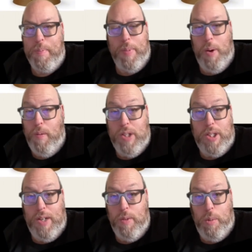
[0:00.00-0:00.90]

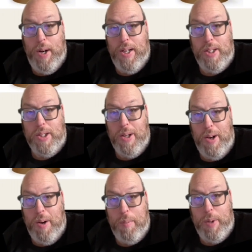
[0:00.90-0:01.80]
Obviously, the wings
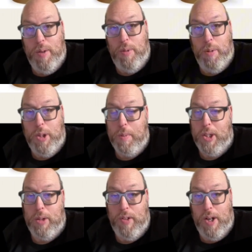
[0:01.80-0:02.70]
are beautiful, and
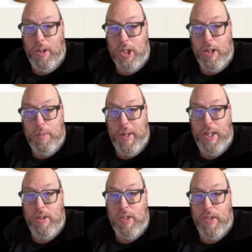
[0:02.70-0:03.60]
especially the colour schemes being
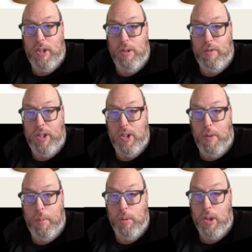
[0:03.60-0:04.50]
used in the two different
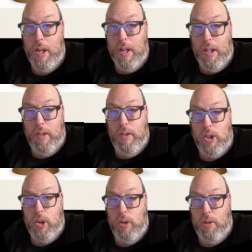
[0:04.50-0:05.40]
examples. The
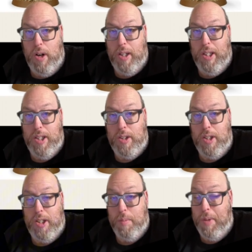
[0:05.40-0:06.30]
version on the right is
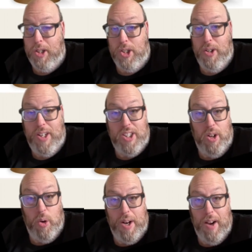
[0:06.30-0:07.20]
much nicer to
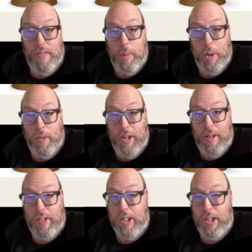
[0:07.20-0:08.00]
look at than the one on the left.